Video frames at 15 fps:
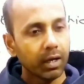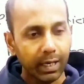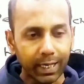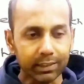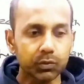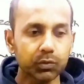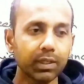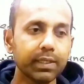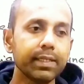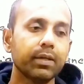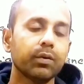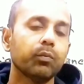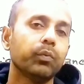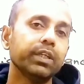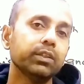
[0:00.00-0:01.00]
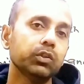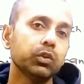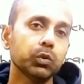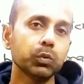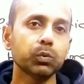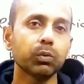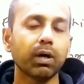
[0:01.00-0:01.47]
Actually, when
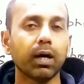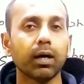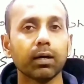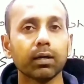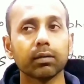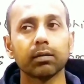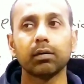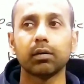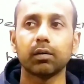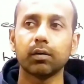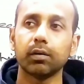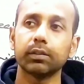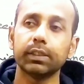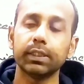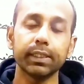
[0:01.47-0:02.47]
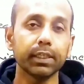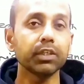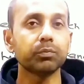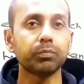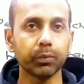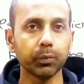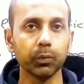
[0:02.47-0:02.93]
you are taking
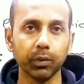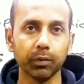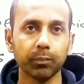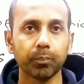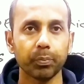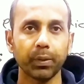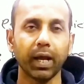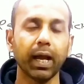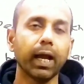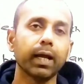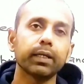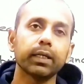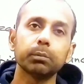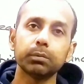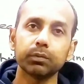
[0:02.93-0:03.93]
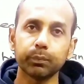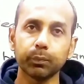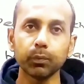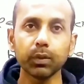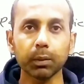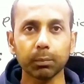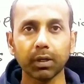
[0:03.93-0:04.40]
food, and if the
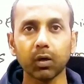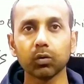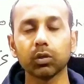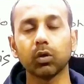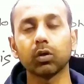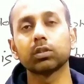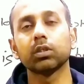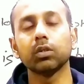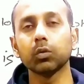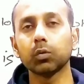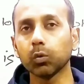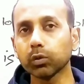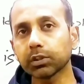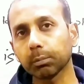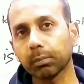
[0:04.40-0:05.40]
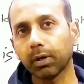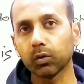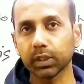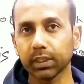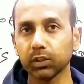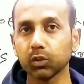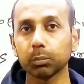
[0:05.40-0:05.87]
food amount or the glucose
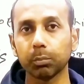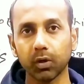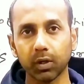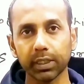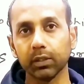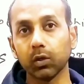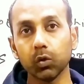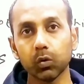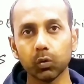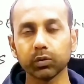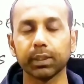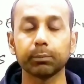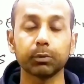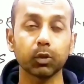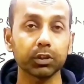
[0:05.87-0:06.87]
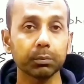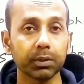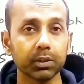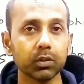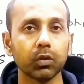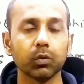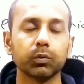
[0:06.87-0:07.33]
amount in your body, glucose, I'm talking
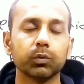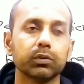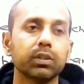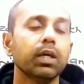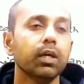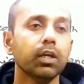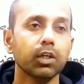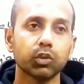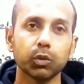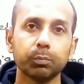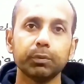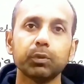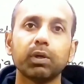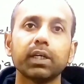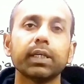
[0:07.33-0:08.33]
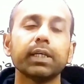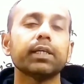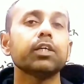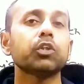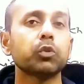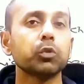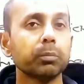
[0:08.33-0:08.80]
about the glucose. So if you are
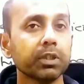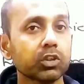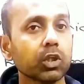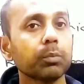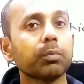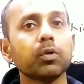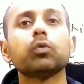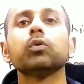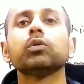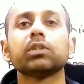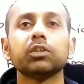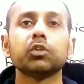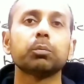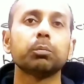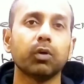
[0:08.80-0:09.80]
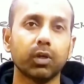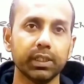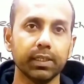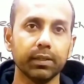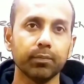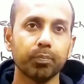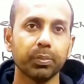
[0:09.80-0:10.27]
taking too much of glucose in your
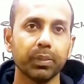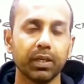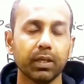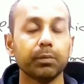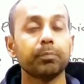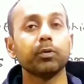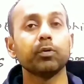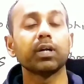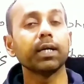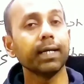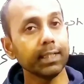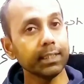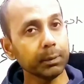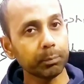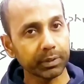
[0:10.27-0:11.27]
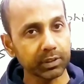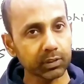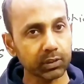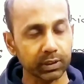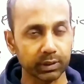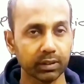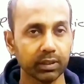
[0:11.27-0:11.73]
body, if you are a healthy
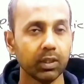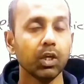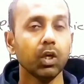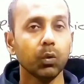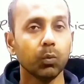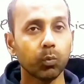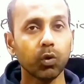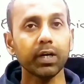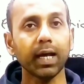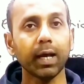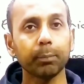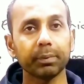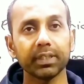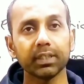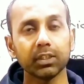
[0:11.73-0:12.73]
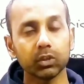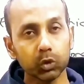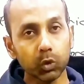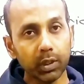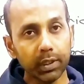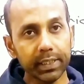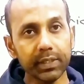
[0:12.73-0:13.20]
person, what happens?
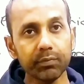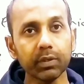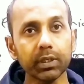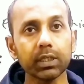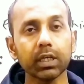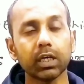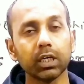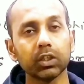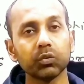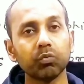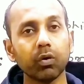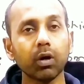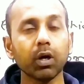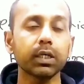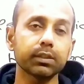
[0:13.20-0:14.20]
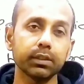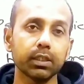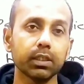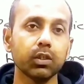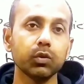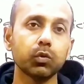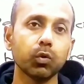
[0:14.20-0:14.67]
Your liver convert the
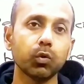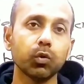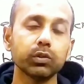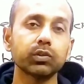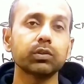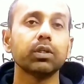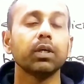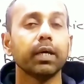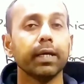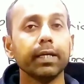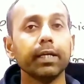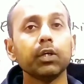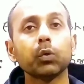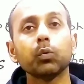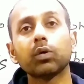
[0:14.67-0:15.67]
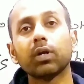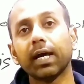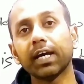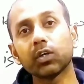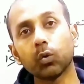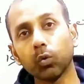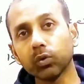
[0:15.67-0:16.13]
glucose into
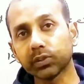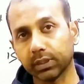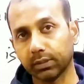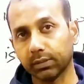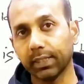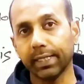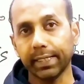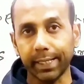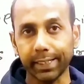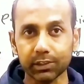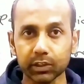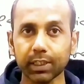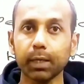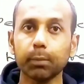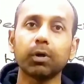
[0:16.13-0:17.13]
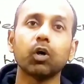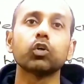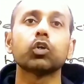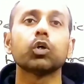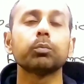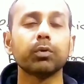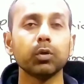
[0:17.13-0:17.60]
glycogen. That extra
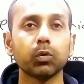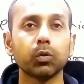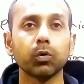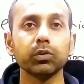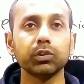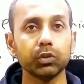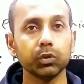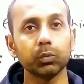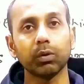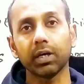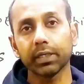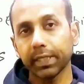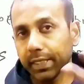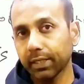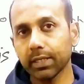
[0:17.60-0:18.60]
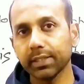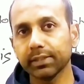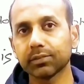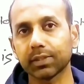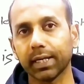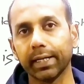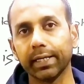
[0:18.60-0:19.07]
amount of glucose you are taking
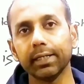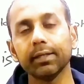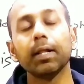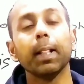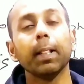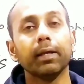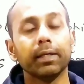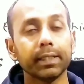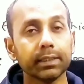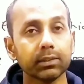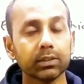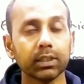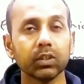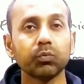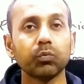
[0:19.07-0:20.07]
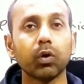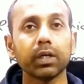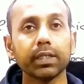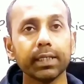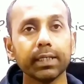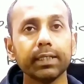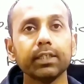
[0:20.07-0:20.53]
inside, it is
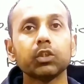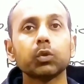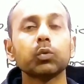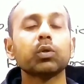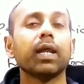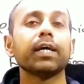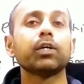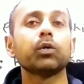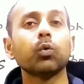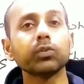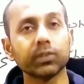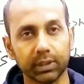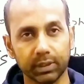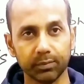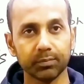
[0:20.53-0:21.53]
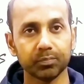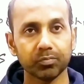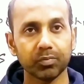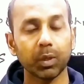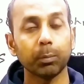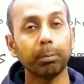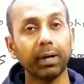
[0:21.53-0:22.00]
converted into glycogen
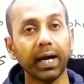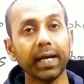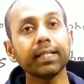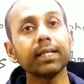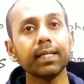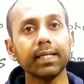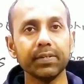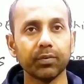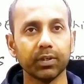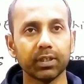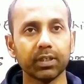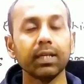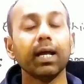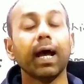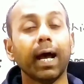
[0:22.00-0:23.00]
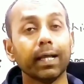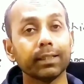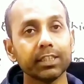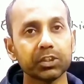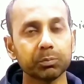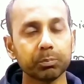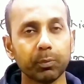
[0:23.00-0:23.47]
by the liver, and
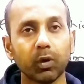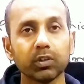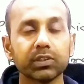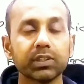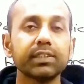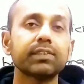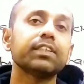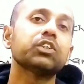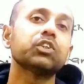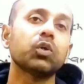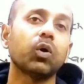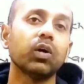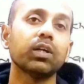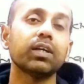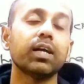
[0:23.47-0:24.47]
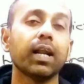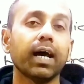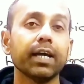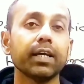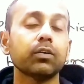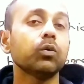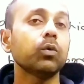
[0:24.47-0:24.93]
this process is called
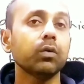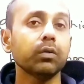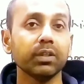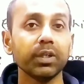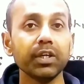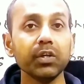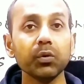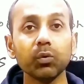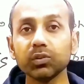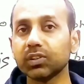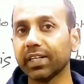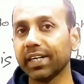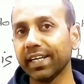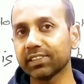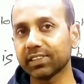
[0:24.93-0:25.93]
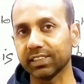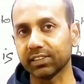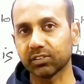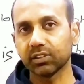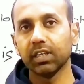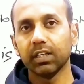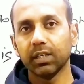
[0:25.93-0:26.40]

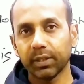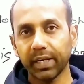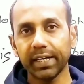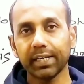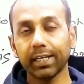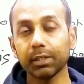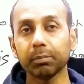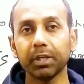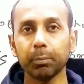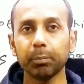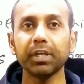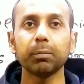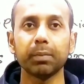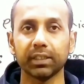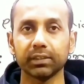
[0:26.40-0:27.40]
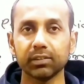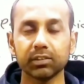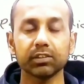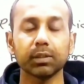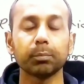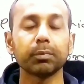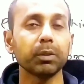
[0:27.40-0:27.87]
glyconeogenesis, right? Let me repeat back. This
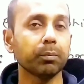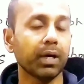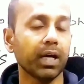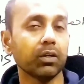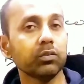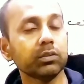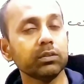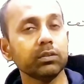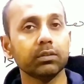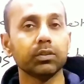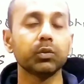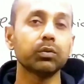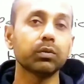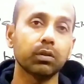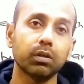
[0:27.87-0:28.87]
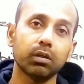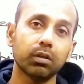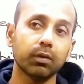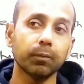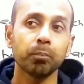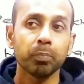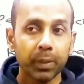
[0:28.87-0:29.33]
is something biology,
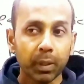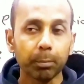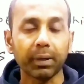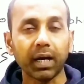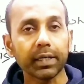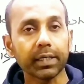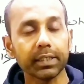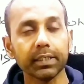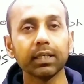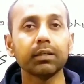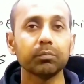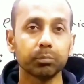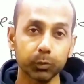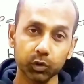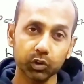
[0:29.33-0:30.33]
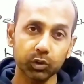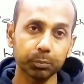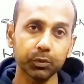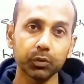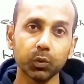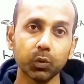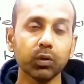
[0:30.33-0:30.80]
part here. Most of
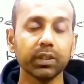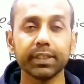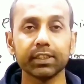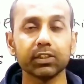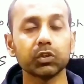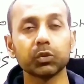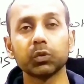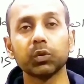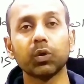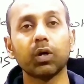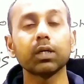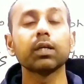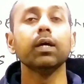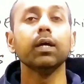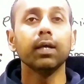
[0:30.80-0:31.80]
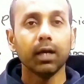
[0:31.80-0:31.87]
you know, in case you do not.